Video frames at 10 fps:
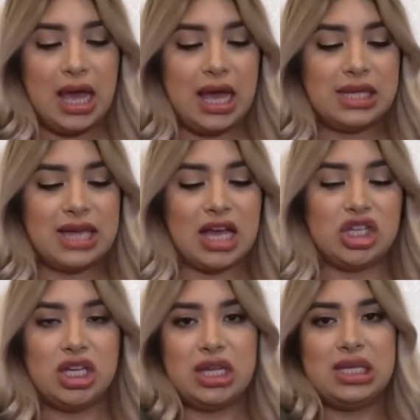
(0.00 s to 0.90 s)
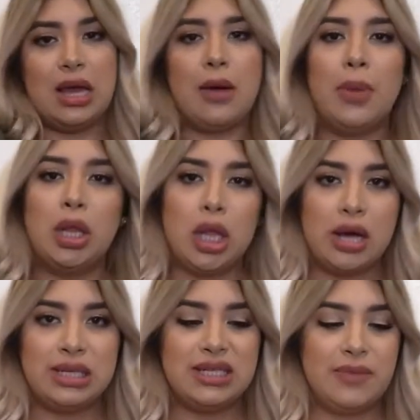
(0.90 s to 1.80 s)
it's actually going to take up a
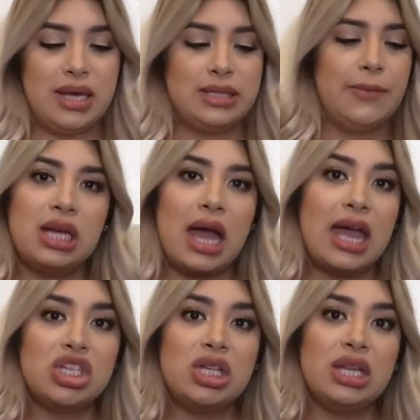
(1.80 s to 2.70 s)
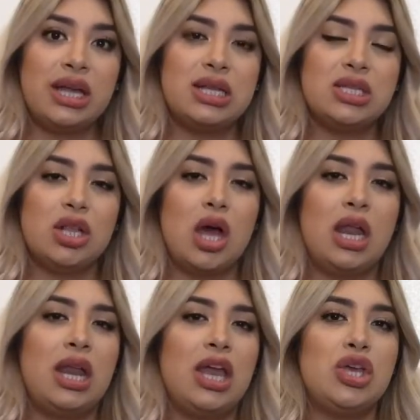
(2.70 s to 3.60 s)
lot of space. I actually like these a lot,
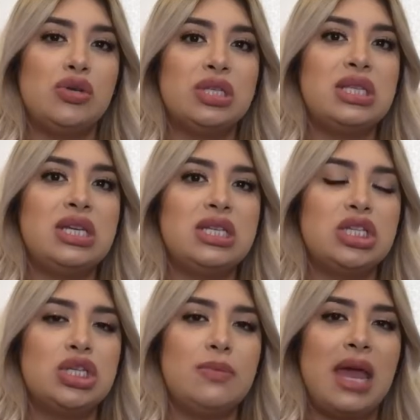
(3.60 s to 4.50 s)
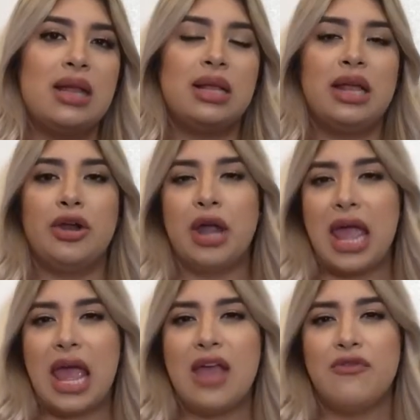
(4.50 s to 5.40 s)
and I use these to make the letter
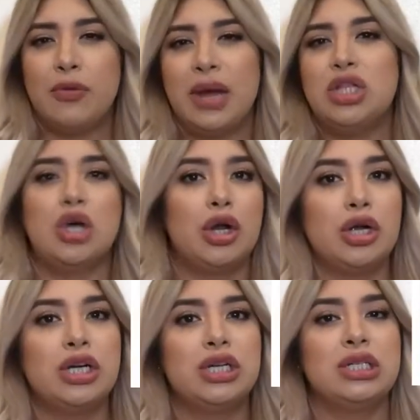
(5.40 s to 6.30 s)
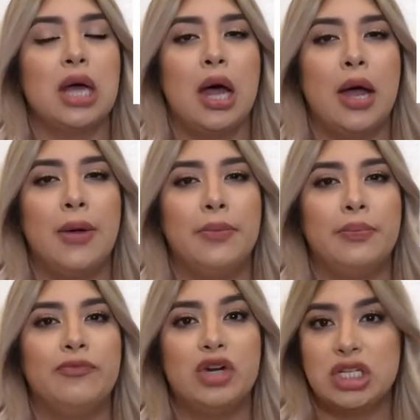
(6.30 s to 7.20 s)
A for my daughter's
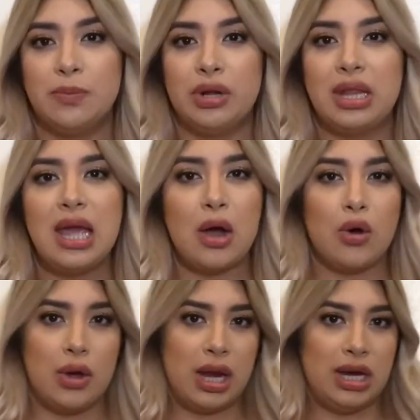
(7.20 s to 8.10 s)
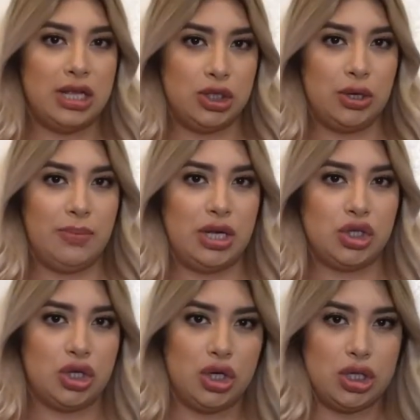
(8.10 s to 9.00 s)
first birthday. I'll go ahead and insert a
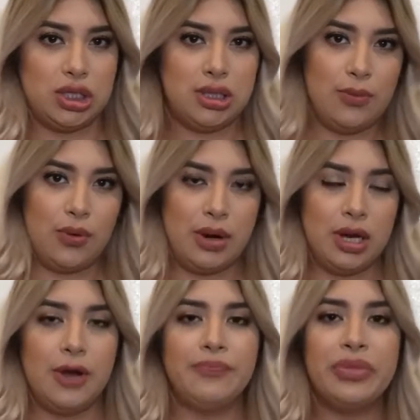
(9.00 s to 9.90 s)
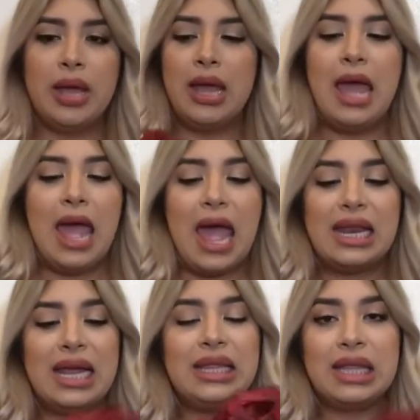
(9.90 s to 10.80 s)
picture somewhere around here.
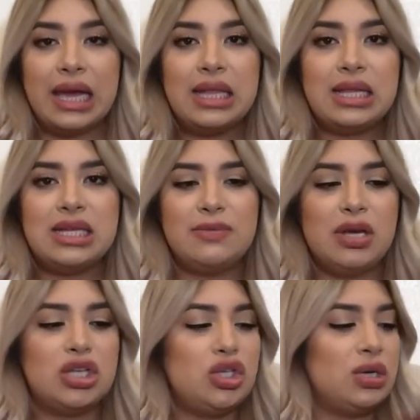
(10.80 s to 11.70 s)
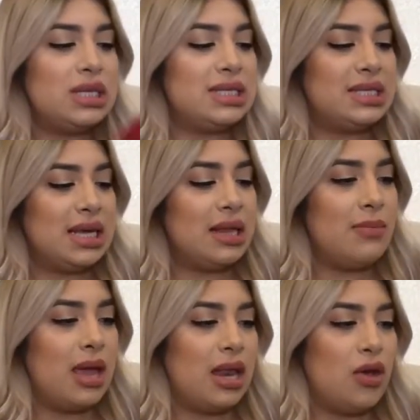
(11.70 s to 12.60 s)
And I like these because you can stick them
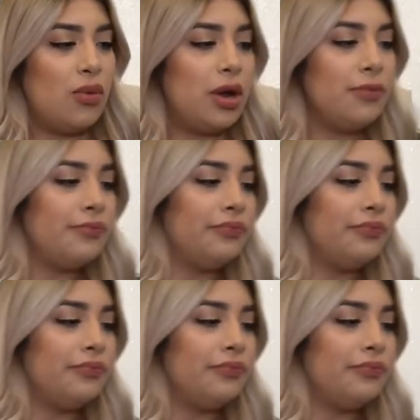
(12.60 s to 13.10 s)
anywhere,